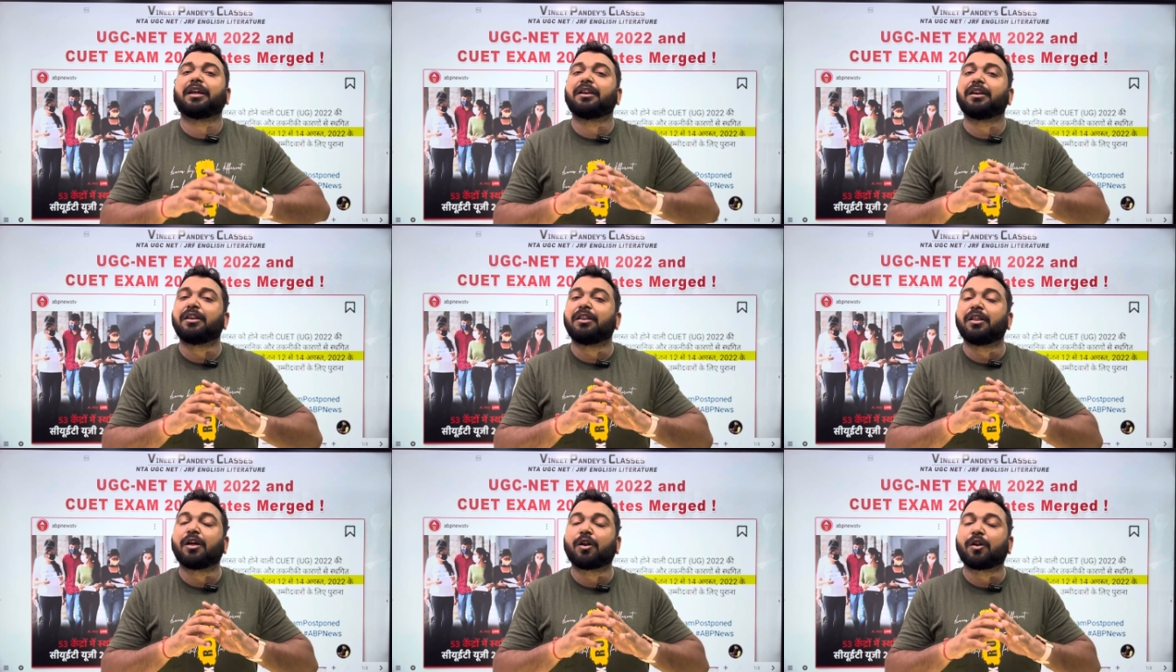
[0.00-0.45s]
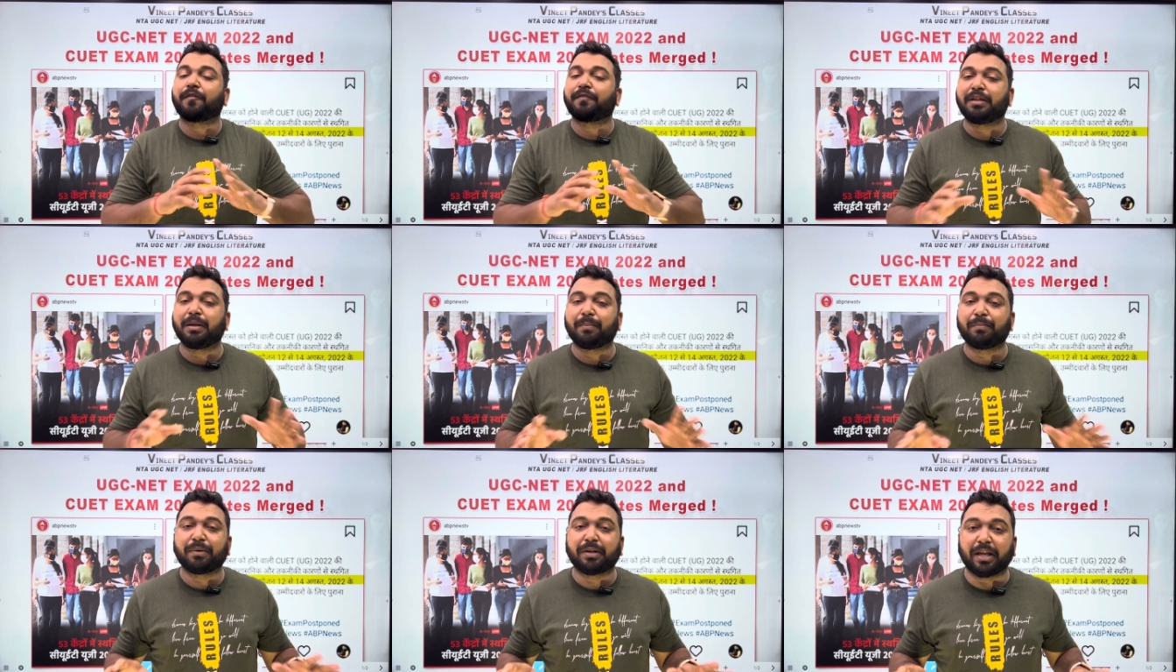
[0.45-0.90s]
none of
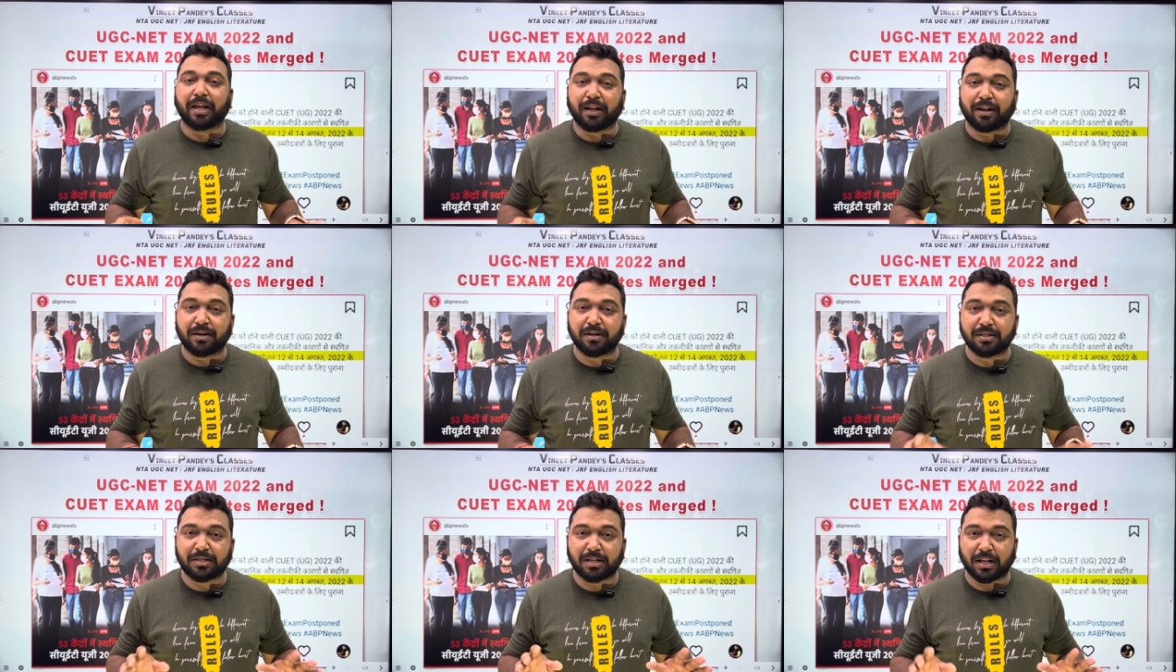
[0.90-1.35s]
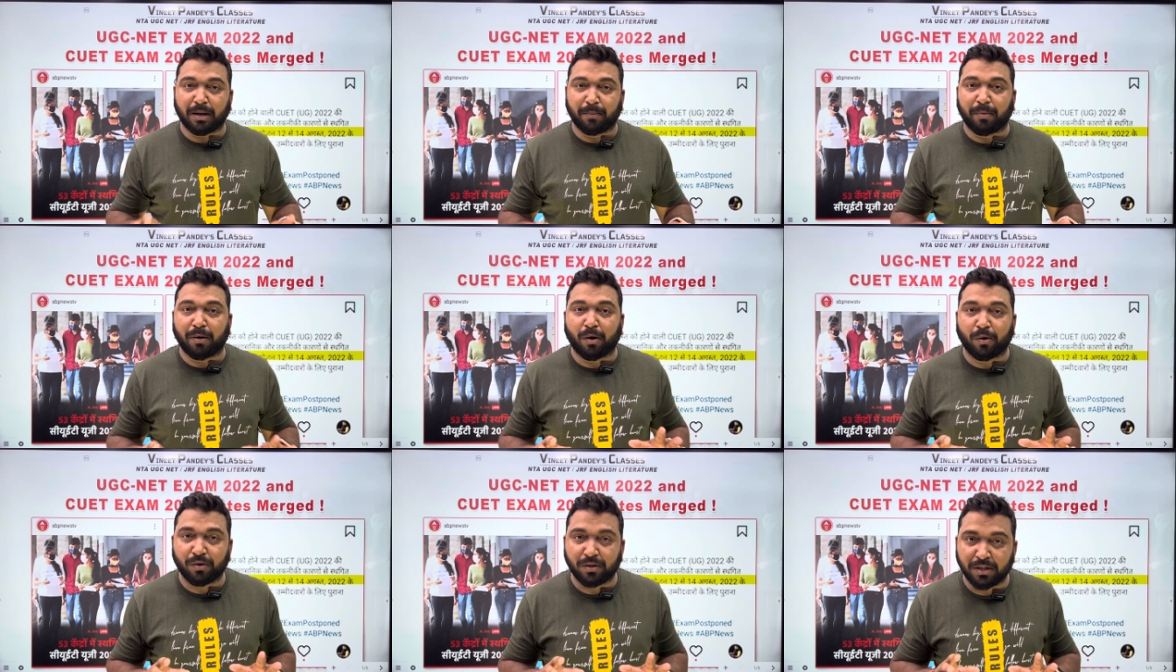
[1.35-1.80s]
them cares
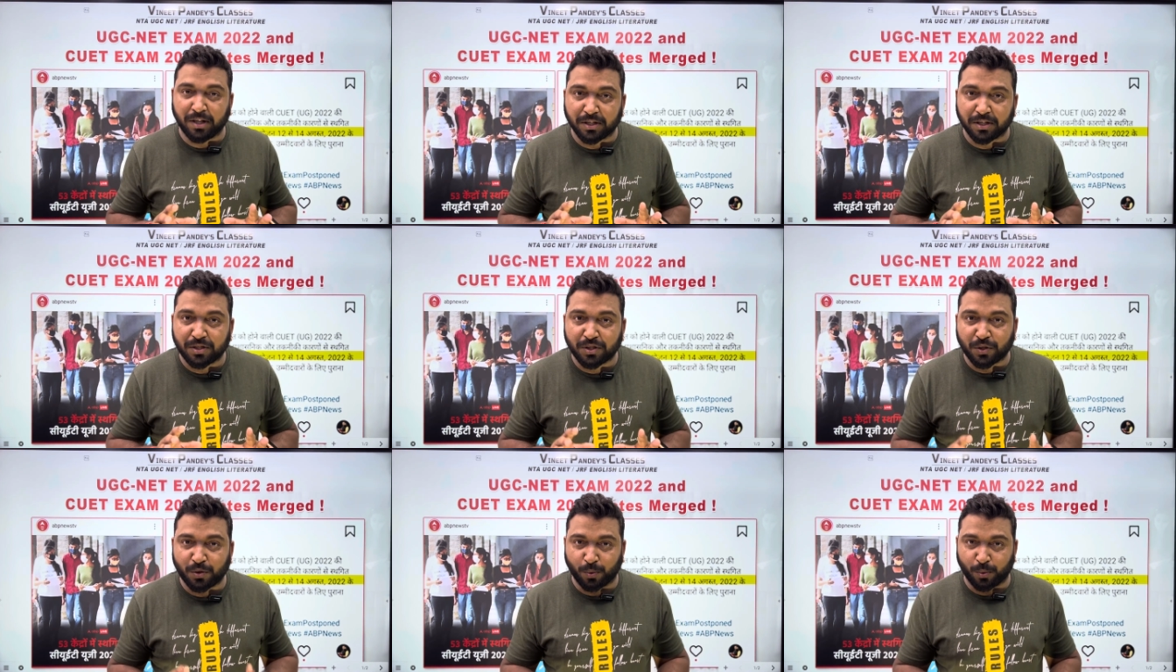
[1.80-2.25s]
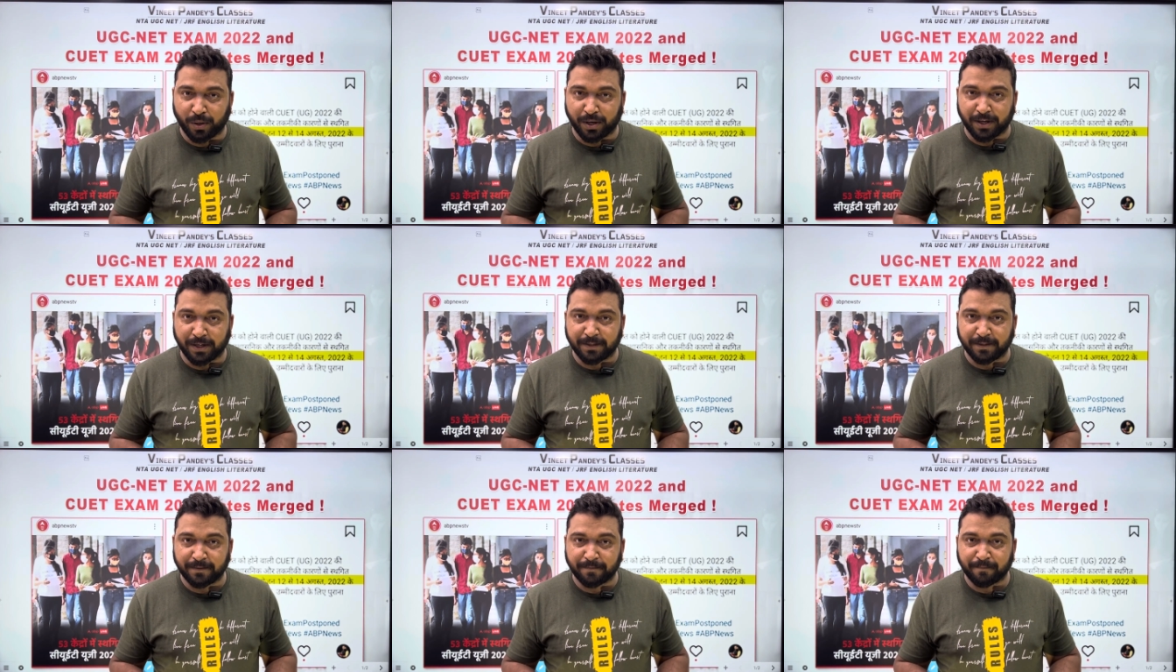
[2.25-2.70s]
about the
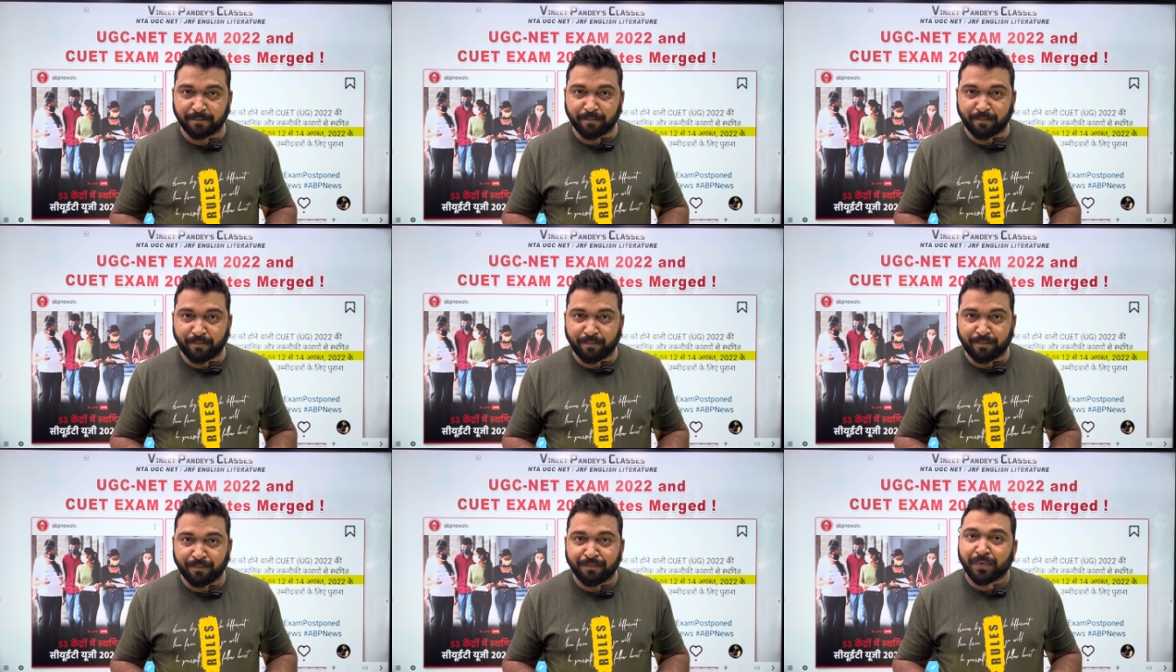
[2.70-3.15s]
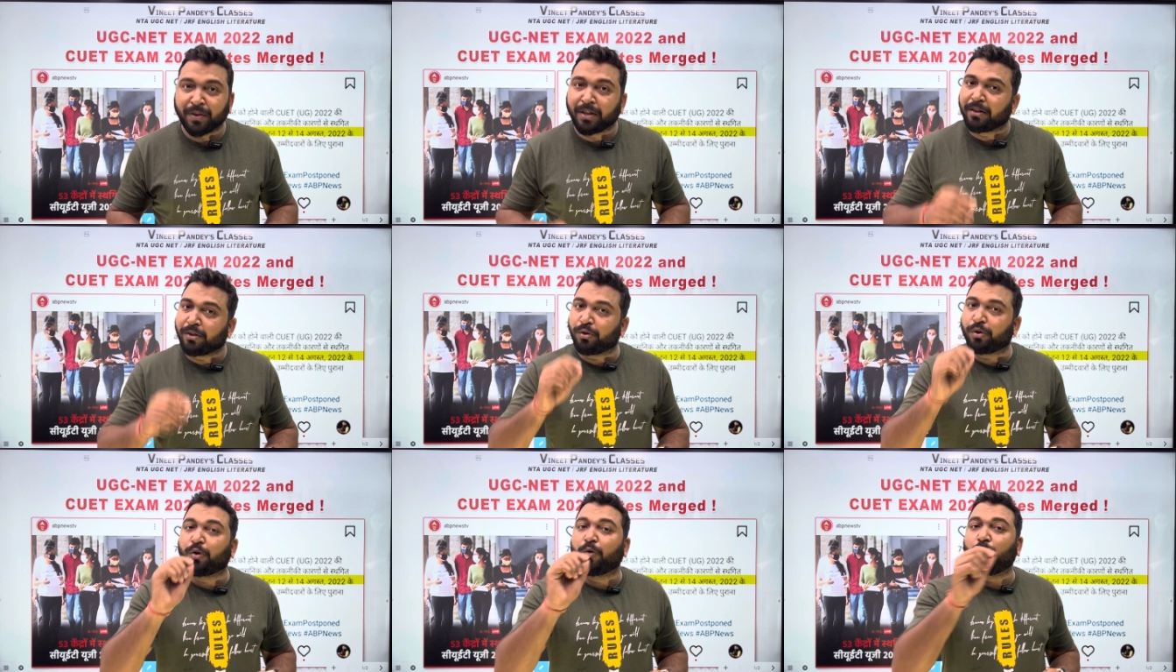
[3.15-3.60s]
student.
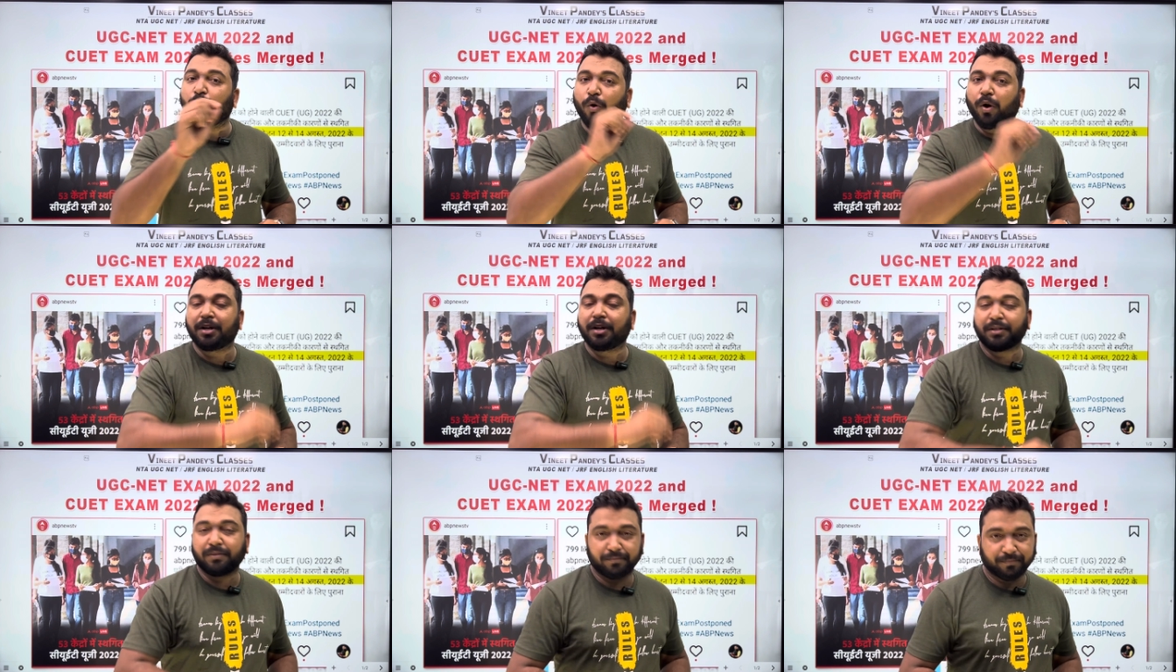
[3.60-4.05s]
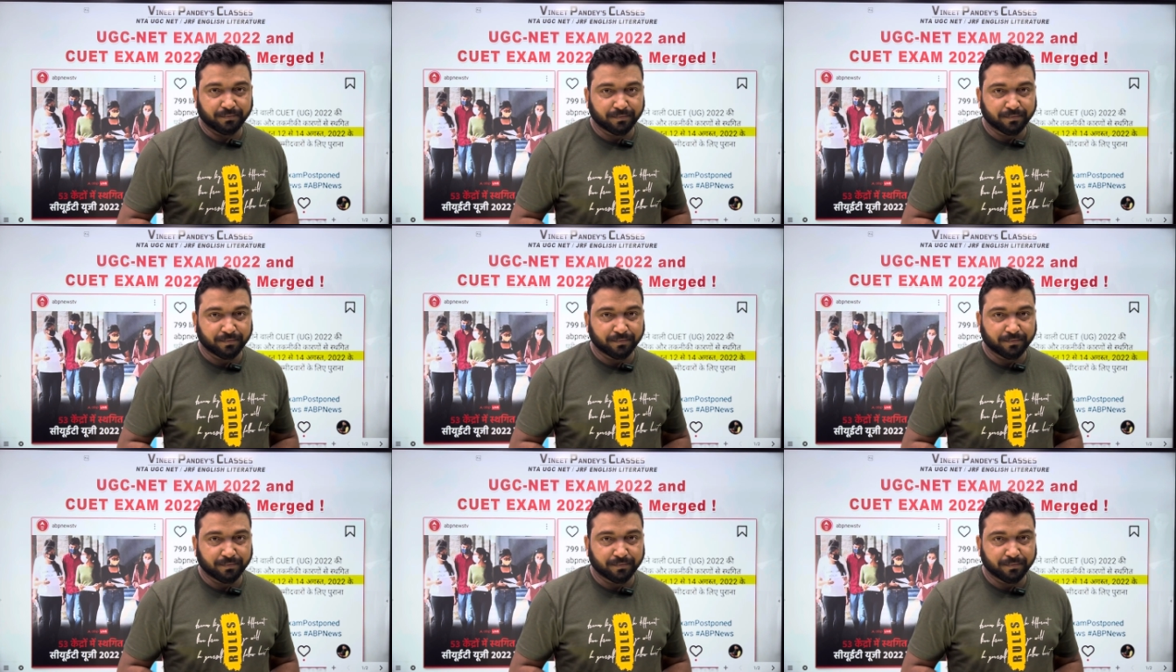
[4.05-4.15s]
You know what?